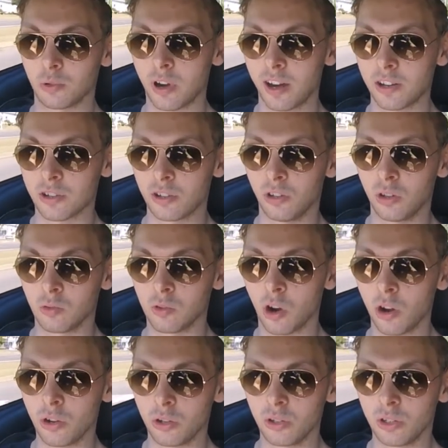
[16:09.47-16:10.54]
traction on the
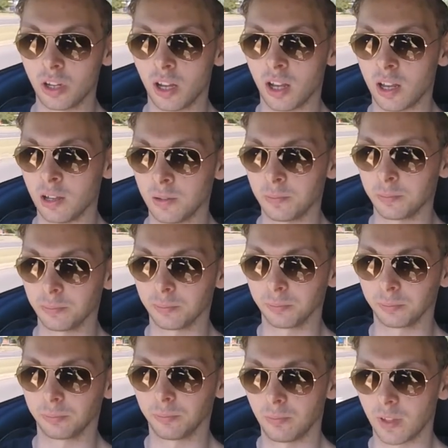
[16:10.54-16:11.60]
road.
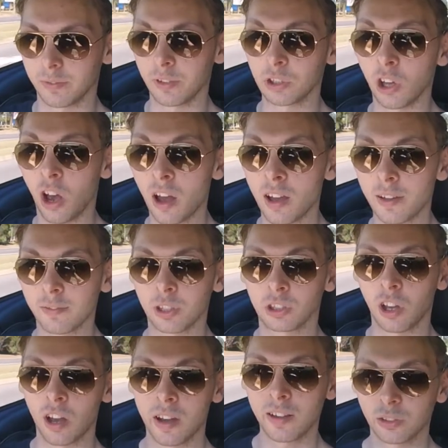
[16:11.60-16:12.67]
The
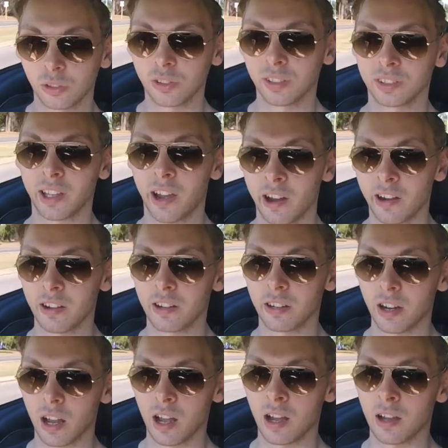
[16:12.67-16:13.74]
tires on this
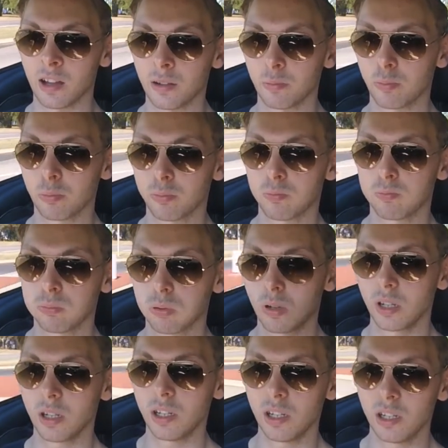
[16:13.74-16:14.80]
car are
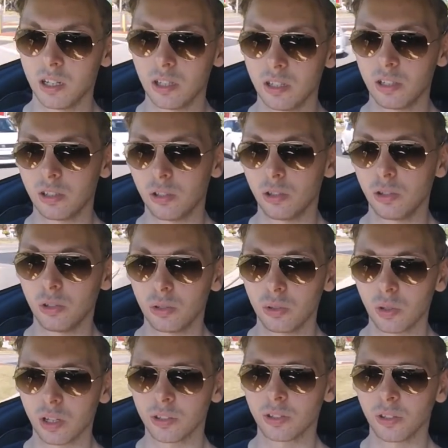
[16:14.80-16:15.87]
pretty
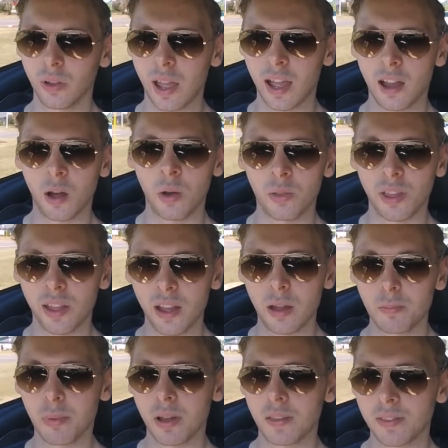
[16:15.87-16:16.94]
new. I don't know how old they
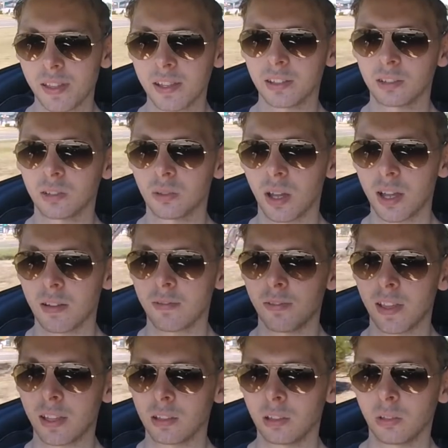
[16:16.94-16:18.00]
are, but they still
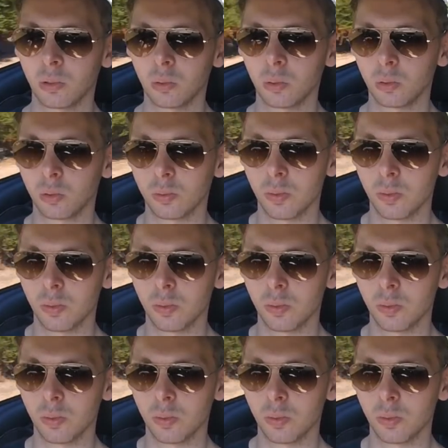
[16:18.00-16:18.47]
have that little